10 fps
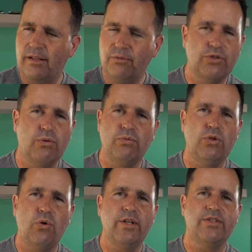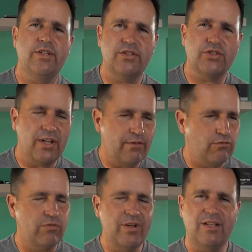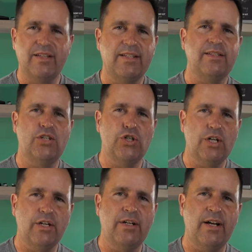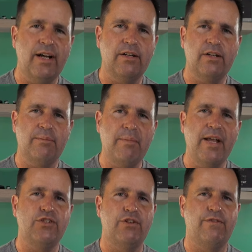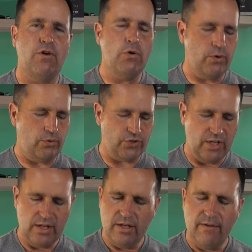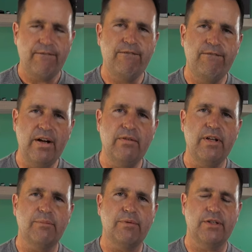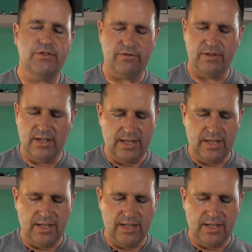there was no noise. It really took amazing photos. Very impressive.